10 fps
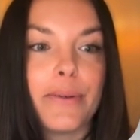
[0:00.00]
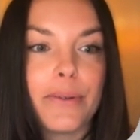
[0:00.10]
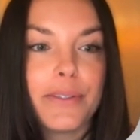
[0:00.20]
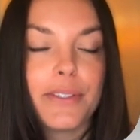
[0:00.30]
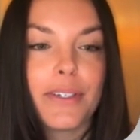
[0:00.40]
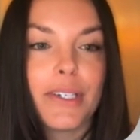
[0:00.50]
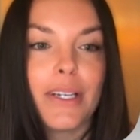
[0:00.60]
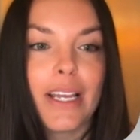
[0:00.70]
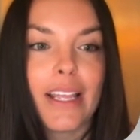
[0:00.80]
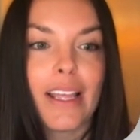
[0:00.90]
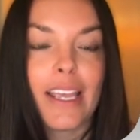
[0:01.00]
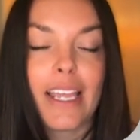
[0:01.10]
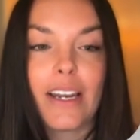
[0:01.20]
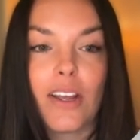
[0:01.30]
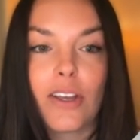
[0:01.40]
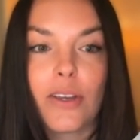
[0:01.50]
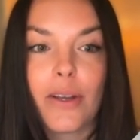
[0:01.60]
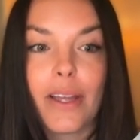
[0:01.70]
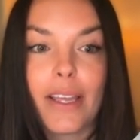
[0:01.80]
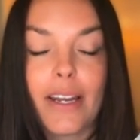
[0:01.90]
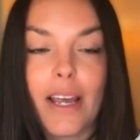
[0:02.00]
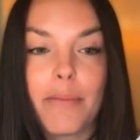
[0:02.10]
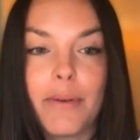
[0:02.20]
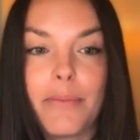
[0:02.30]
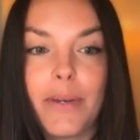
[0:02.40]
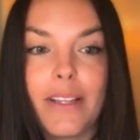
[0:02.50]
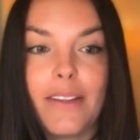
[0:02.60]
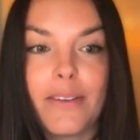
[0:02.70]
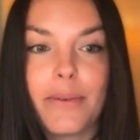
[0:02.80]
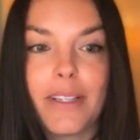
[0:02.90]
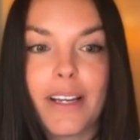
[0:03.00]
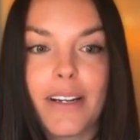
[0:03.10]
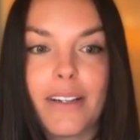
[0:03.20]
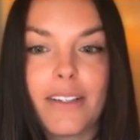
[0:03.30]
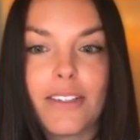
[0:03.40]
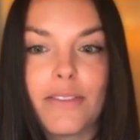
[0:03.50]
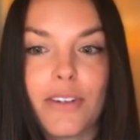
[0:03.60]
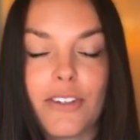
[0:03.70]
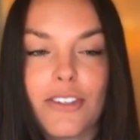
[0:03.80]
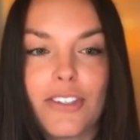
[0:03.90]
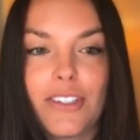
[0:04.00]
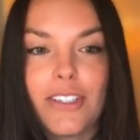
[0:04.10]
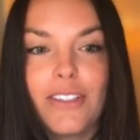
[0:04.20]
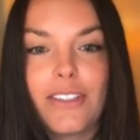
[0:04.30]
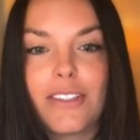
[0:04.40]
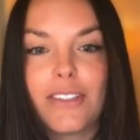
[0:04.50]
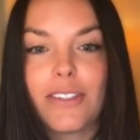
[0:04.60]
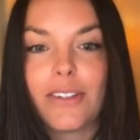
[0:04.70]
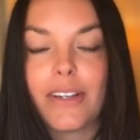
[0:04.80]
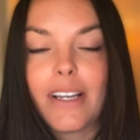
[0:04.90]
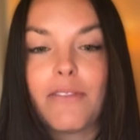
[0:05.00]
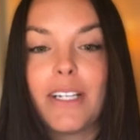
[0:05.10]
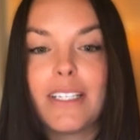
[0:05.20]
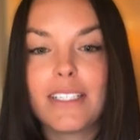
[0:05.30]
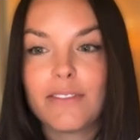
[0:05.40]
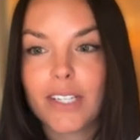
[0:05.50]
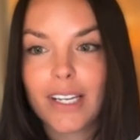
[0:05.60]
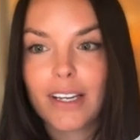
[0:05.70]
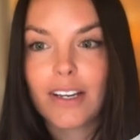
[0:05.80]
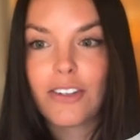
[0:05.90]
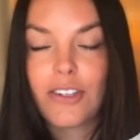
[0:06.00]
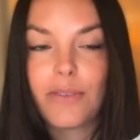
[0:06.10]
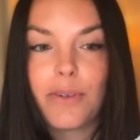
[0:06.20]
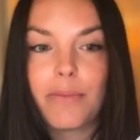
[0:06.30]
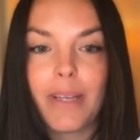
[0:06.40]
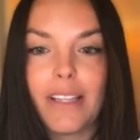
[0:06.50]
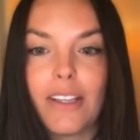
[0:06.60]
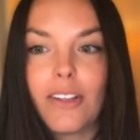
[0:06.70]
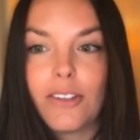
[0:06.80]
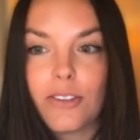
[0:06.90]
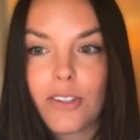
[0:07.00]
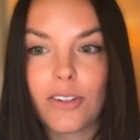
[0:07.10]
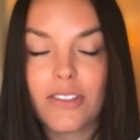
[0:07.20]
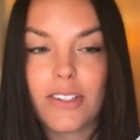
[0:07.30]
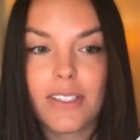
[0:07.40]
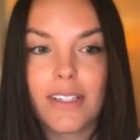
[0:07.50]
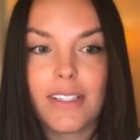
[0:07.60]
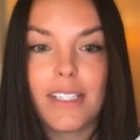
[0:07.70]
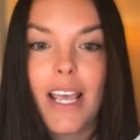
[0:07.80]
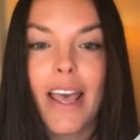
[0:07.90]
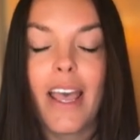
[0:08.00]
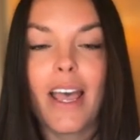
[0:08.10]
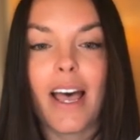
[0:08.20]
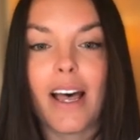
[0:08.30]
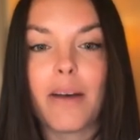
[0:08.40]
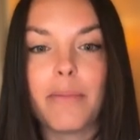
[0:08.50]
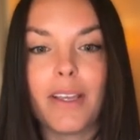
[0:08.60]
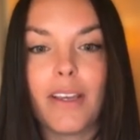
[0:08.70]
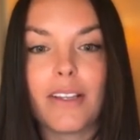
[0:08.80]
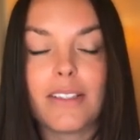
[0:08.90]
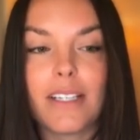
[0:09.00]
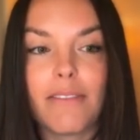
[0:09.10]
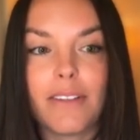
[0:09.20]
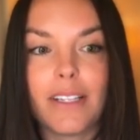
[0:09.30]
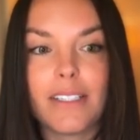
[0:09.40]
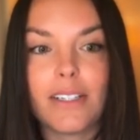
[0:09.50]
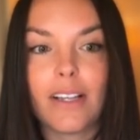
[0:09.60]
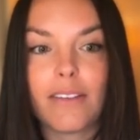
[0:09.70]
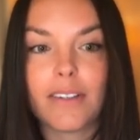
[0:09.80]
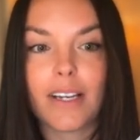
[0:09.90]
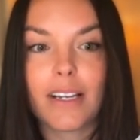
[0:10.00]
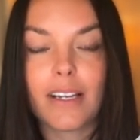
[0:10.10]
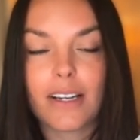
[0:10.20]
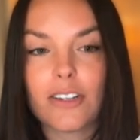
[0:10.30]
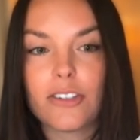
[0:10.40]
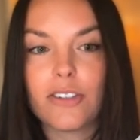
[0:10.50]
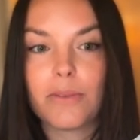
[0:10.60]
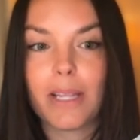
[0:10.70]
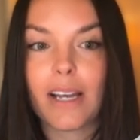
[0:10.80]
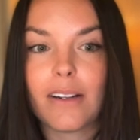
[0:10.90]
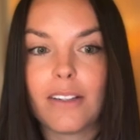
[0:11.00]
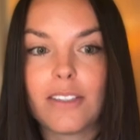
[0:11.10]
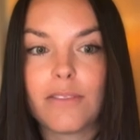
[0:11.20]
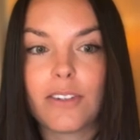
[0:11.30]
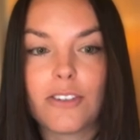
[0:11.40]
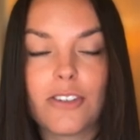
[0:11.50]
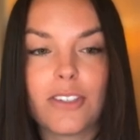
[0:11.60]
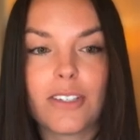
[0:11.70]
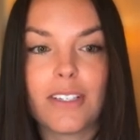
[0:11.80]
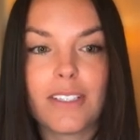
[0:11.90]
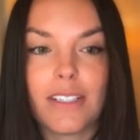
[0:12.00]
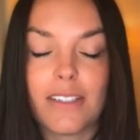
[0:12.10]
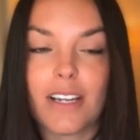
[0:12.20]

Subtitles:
Also, it can happen with or without a loss of consciousness. So a really severe concussion will mean that you lose consciousness, but you can definitely still have concussions without a loss of consciousness.